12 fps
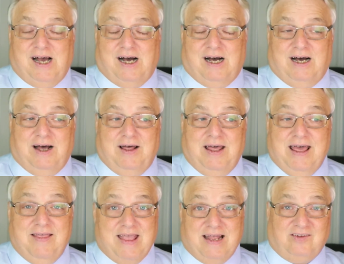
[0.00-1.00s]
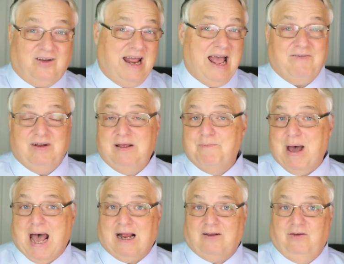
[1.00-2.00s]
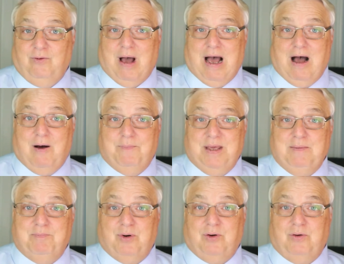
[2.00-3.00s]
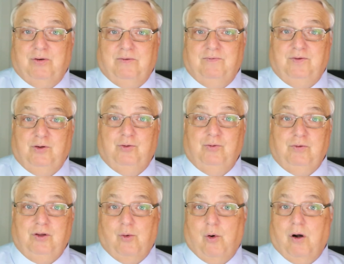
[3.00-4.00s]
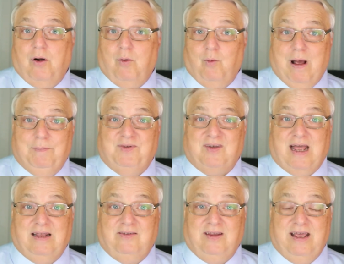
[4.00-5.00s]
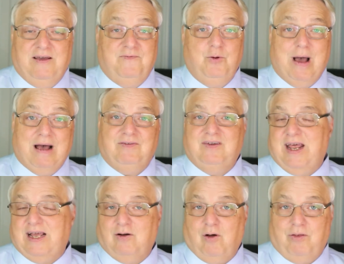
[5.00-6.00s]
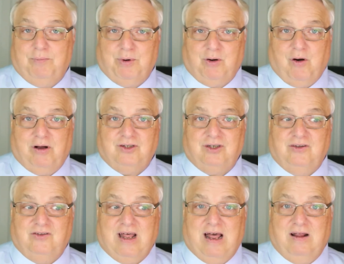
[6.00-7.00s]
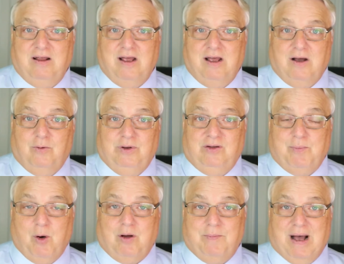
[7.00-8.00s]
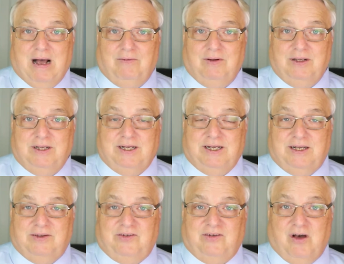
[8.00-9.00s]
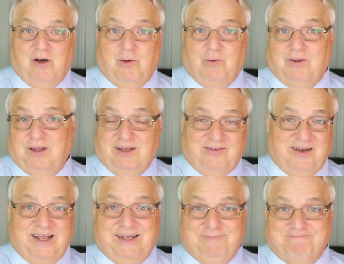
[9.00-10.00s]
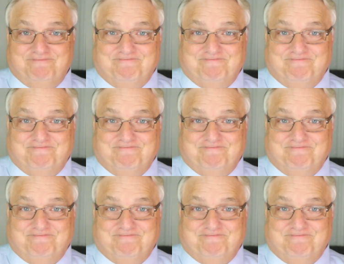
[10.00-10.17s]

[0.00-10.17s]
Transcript: And that's going to have an impact to how people view your websites if you haven't taken all the precautions that we spoke about. So listen in.